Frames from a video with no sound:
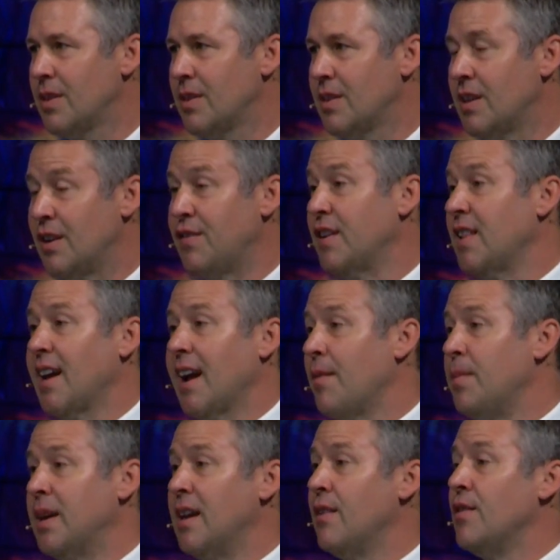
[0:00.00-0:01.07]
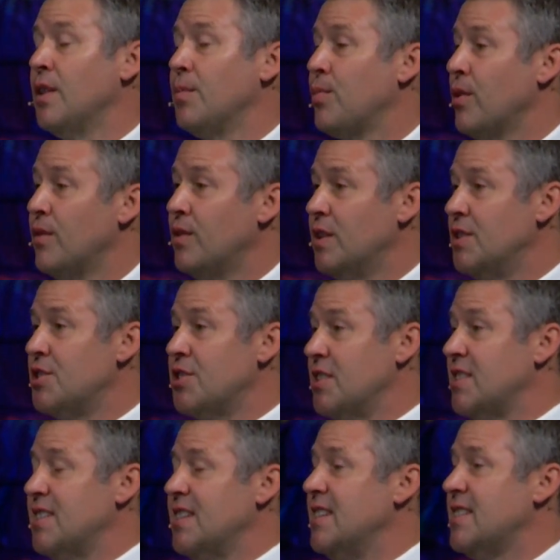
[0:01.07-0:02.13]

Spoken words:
That I feel like I've been given the privilege to see